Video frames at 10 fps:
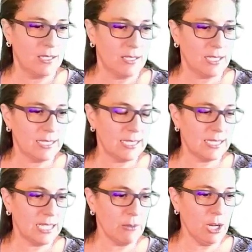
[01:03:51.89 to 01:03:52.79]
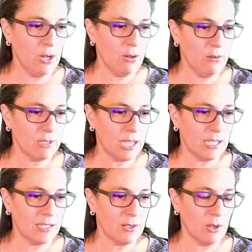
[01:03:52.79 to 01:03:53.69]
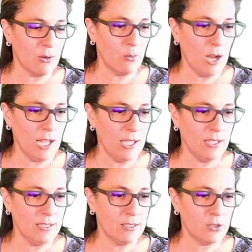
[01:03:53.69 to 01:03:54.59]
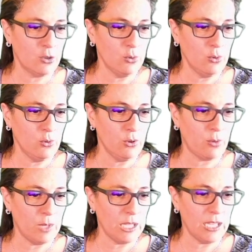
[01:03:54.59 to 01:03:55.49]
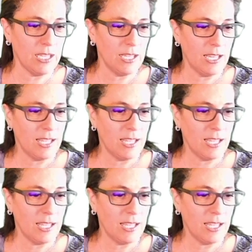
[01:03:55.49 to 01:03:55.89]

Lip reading: This is 0, then 1, 2, 3,